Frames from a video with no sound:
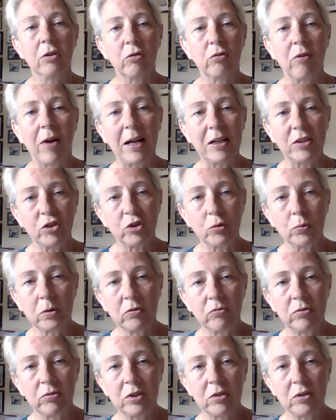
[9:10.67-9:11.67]

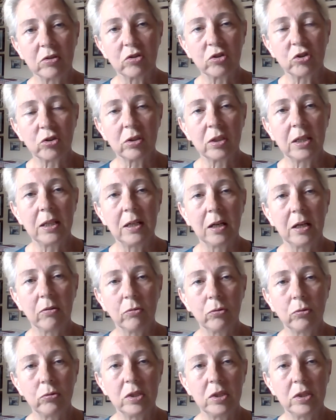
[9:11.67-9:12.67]
gradual reduction in
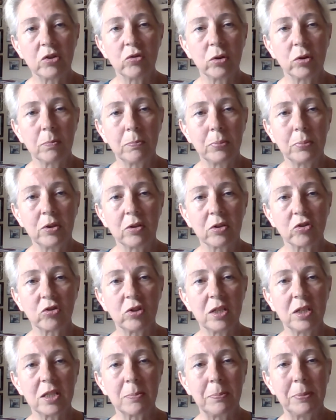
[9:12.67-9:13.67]
her own estrogen
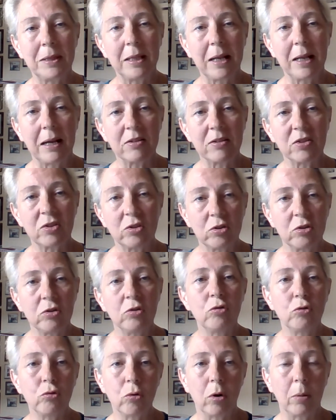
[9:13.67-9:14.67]
production, it's been that
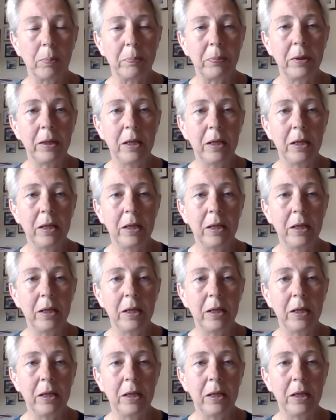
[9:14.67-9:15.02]
sudden drop.